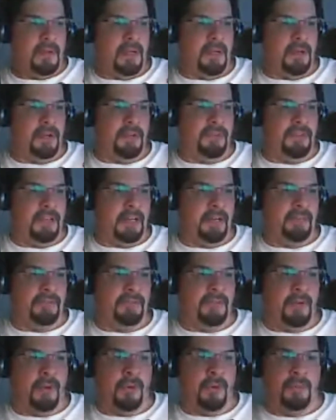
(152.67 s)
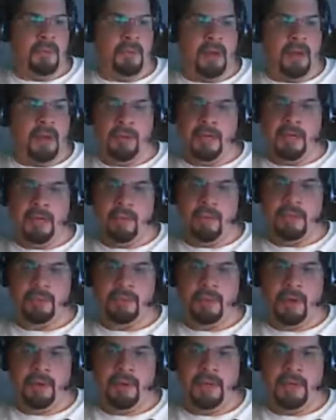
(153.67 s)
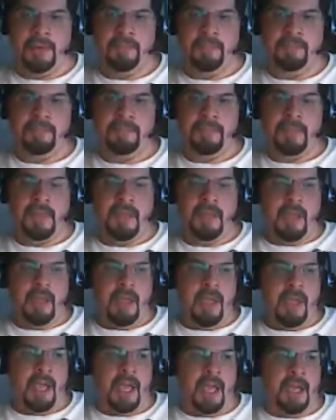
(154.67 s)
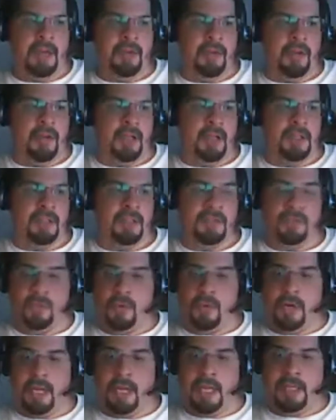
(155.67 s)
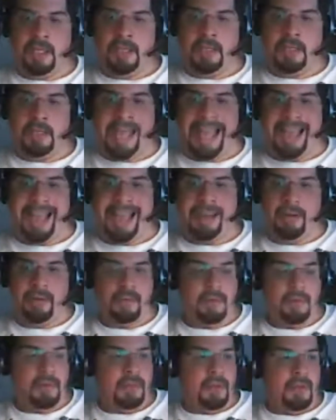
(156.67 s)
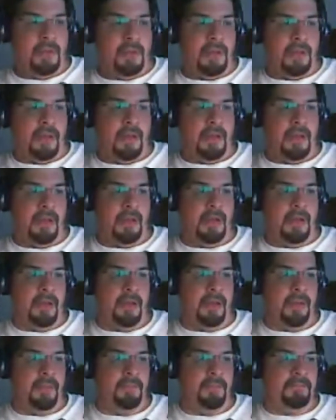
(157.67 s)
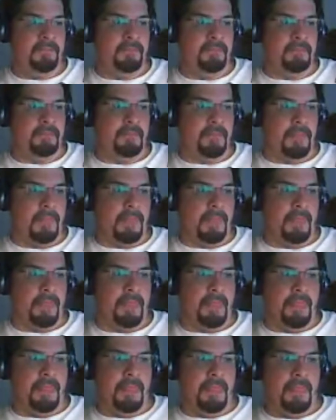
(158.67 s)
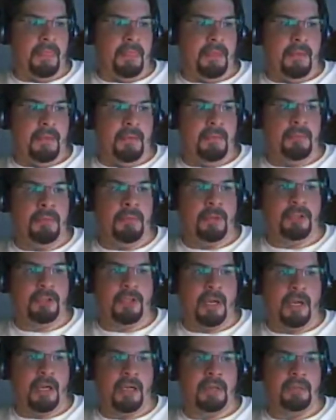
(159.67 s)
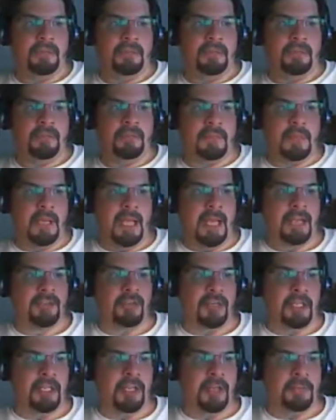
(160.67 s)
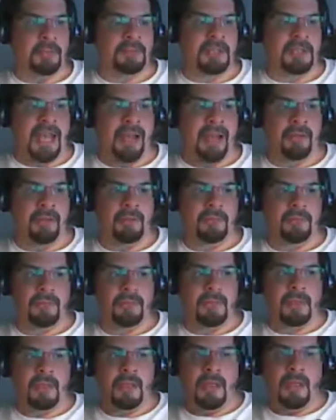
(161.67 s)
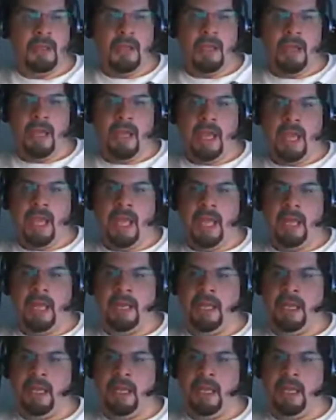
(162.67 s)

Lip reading: your defeated foe Merrick was wearing, and you got the sword and the dagger. Um, Bulldog actually comes out, and